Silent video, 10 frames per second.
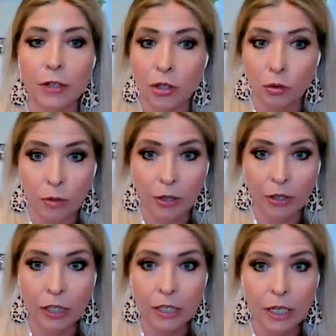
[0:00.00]
for a short
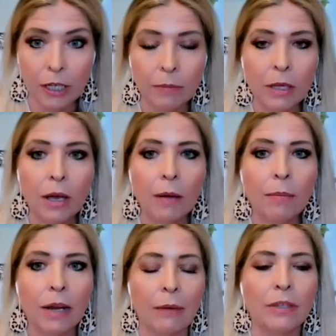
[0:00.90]
period of time,
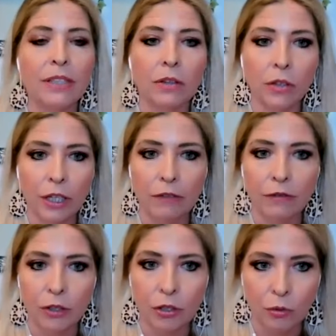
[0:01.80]
but I wasn't looking
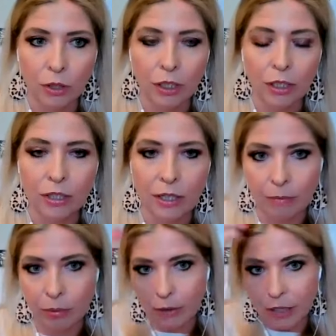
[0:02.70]
for short
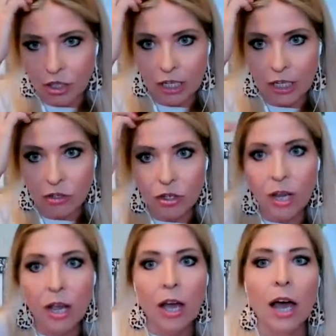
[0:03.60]
temporary change.
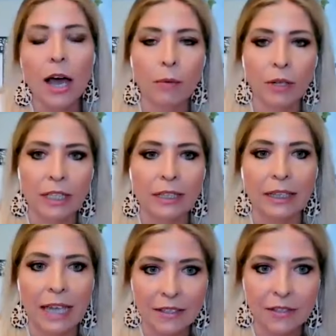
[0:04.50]
I wanted
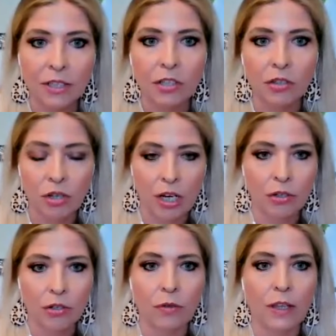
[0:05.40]
lasting
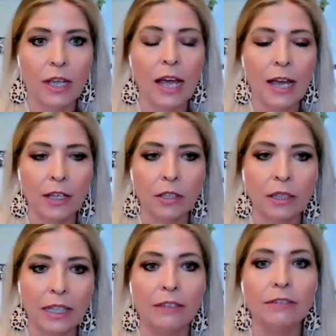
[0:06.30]
change so that I
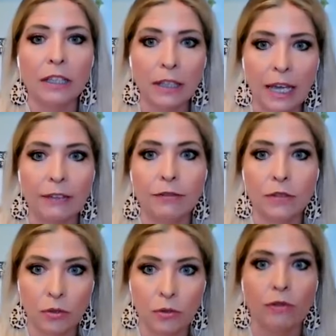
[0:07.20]
could live life
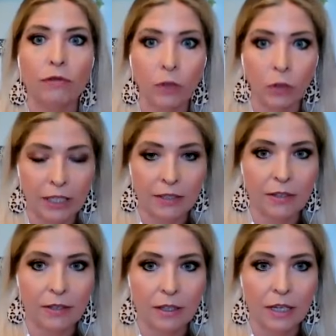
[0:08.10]
to the
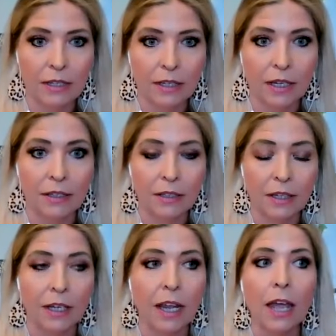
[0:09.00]
fullest as God
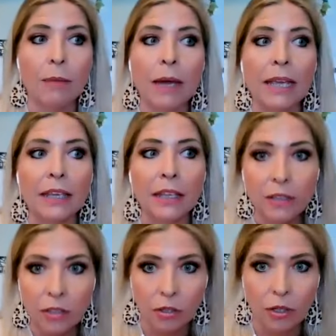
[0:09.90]
designed, and my
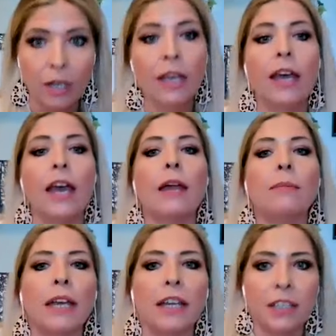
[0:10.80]
kids could,
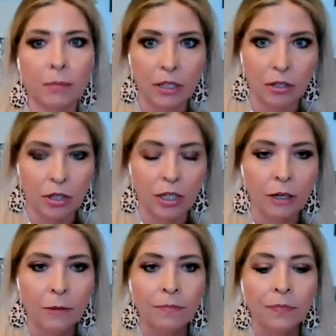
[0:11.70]
and my husband could,